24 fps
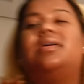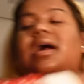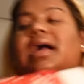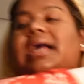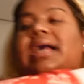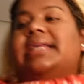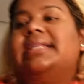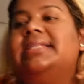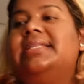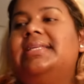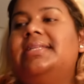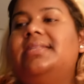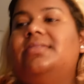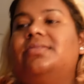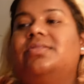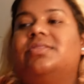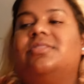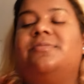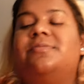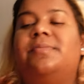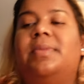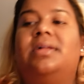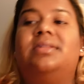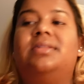I need to
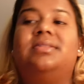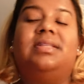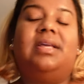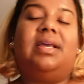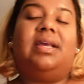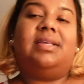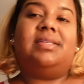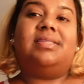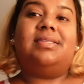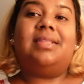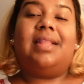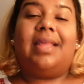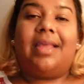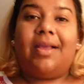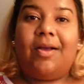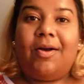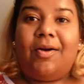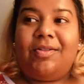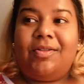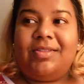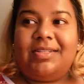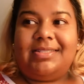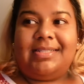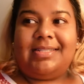smell nice like
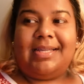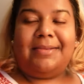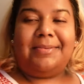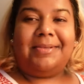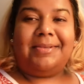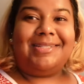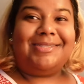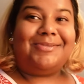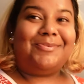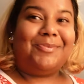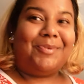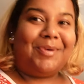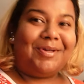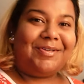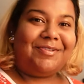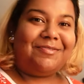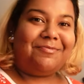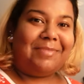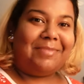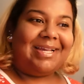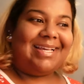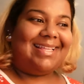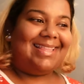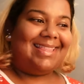all the time. It's one
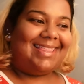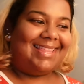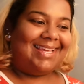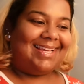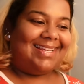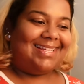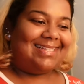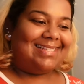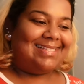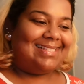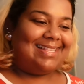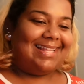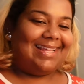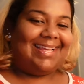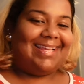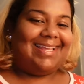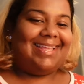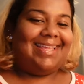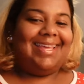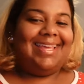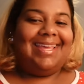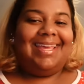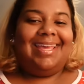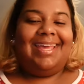of my things.
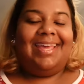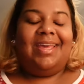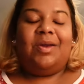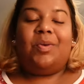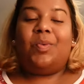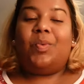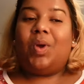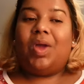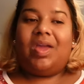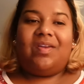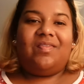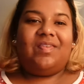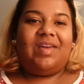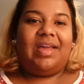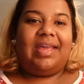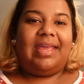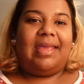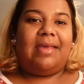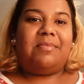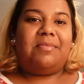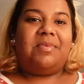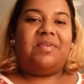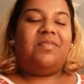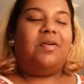Like, wherever I
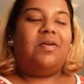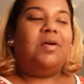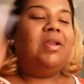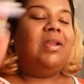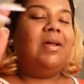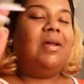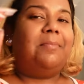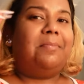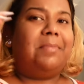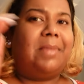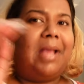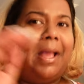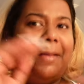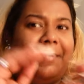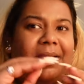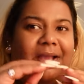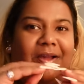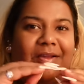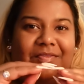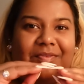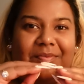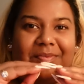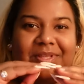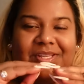am, even I'm coming
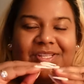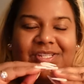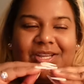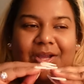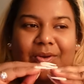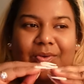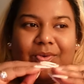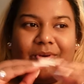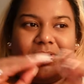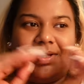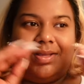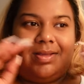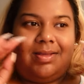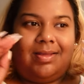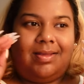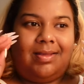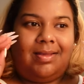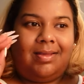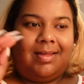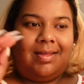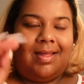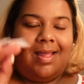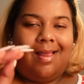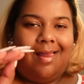out from the shower,
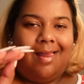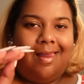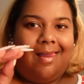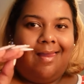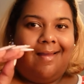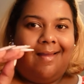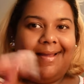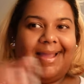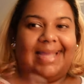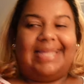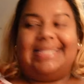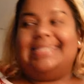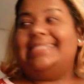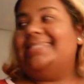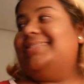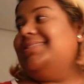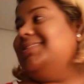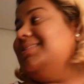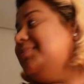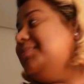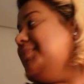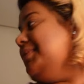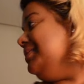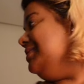I need to
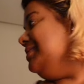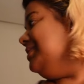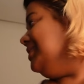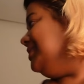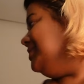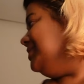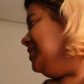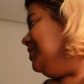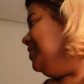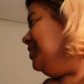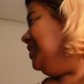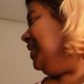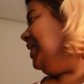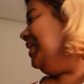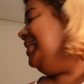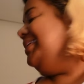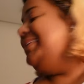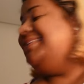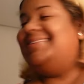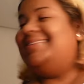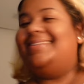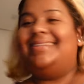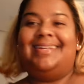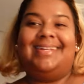smell nice. Okay,
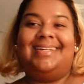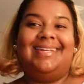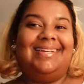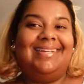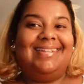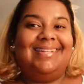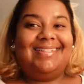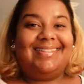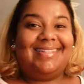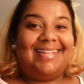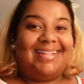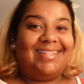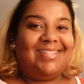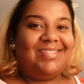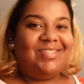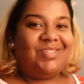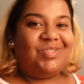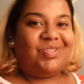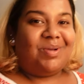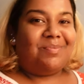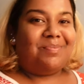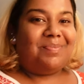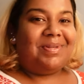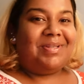let's
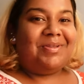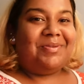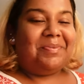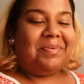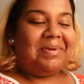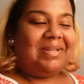jump into